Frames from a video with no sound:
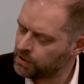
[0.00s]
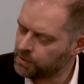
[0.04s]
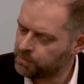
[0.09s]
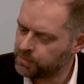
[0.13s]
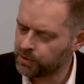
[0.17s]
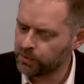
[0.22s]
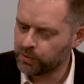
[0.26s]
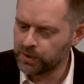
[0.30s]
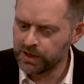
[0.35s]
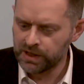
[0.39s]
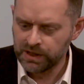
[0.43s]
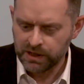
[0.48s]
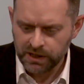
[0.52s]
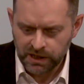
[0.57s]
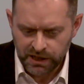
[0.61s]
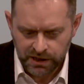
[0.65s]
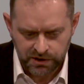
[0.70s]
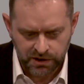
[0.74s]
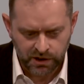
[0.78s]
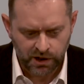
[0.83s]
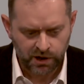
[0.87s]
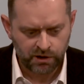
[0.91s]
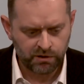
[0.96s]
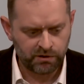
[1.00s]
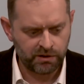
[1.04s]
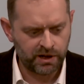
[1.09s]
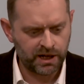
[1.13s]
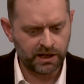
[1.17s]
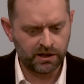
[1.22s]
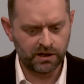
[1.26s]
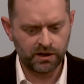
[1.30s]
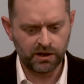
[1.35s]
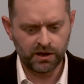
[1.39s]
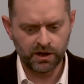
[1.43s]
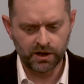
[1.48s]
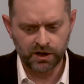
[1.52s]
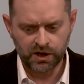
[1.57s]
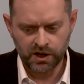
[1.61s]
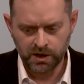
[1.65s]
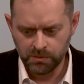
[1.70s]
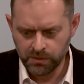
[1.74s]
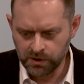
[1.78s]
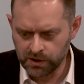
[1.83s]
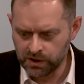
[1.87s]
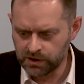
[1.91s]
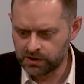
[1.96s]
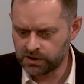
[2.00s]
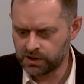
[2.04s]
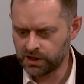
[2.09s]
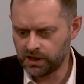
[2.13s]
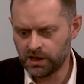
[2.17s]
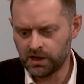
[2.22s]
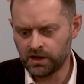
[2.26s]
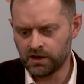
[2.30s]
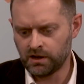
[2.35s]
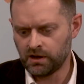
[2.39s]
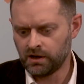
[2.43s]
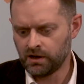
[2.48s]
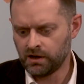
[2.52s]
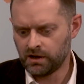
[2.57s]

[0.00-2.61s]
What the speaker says: But we need to create a community